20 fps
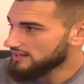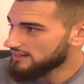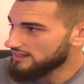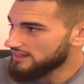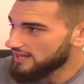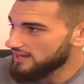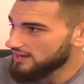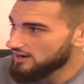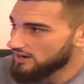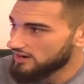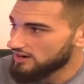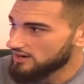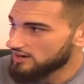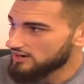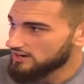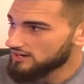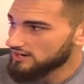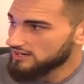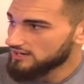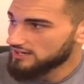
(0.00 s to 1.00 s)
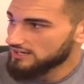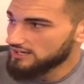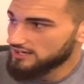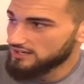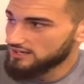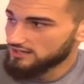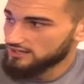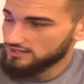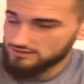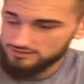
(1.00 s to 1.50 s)
They are
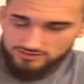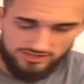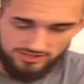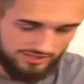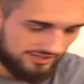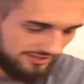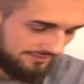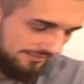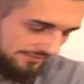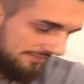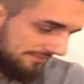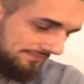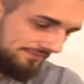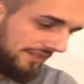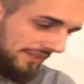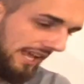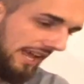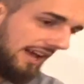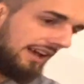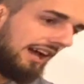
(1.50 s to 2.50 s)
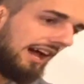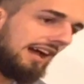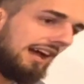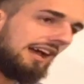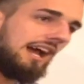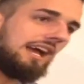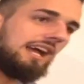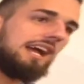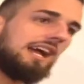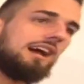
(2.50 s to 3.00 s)
just,
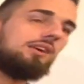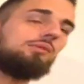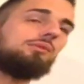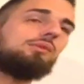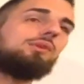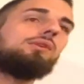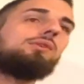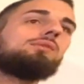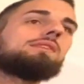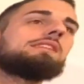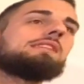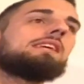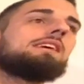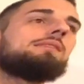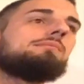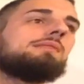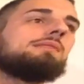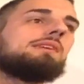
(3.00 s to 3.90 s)
I got to roll with them,